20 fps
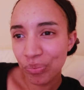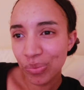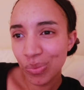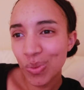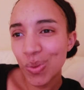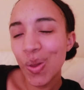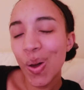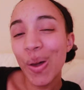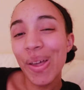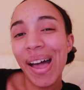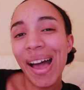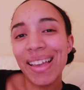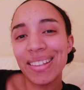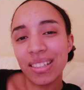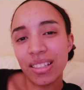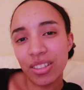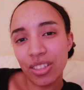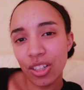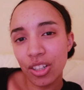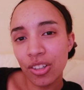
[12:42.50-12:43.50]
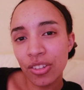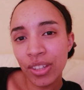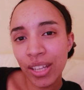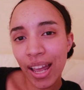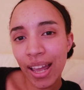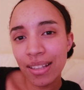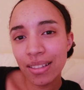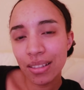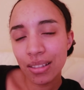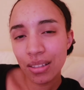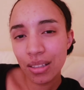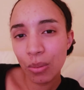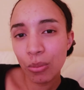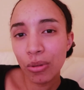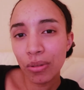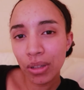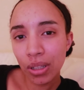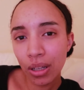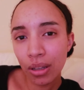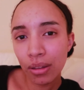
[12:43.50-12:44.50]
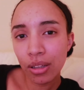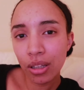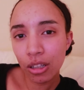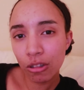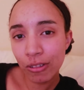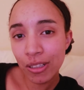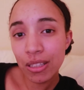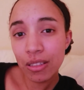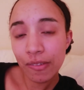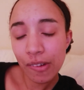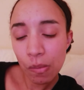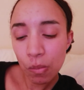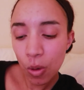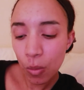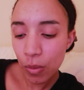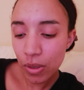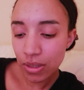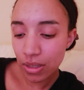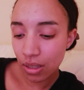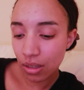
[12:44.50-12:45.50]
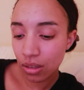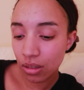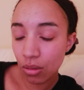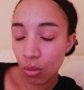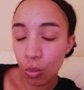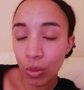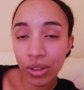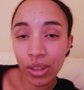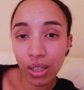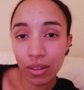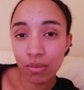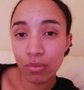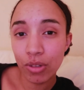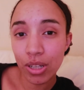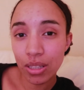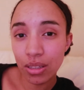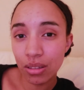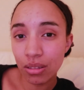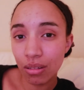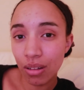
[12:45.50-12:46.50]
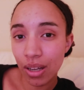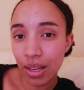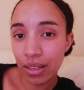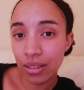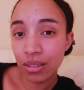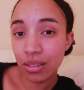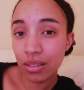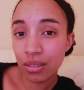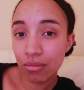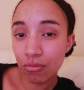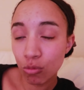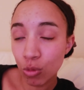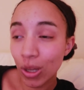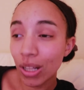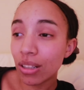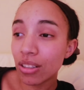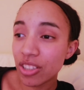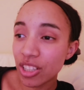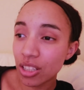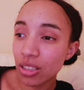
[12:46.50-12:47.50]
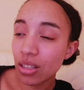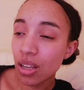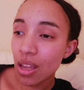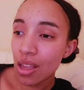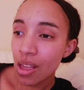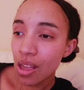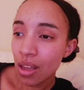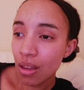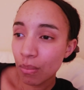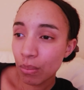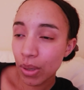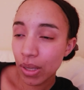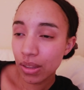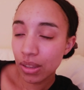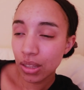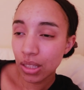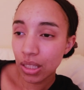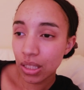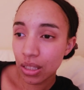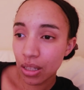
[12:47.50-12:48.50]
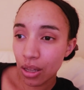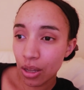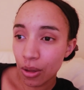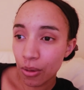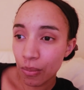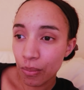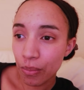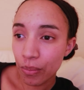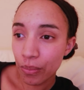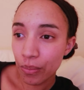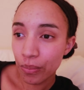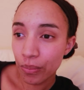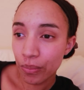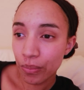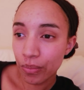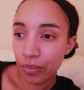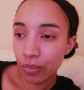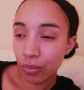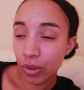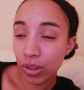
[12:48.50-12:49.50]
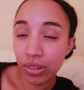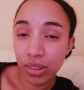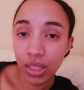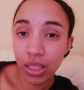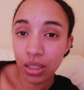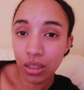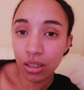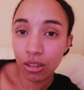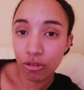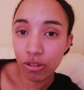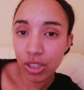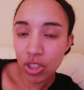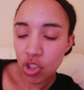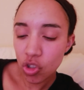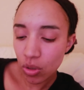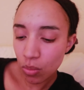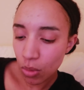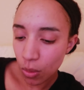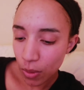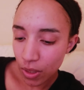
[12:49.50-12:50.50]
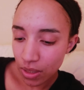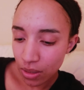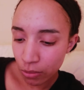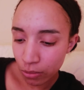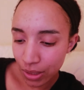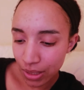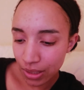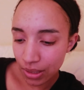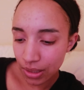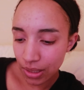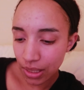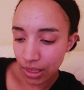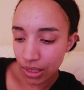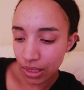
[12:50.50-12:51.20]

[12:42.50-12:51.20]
not as done as some of the other green screen moments, and the one that was not as well done, but the with the green screen moments was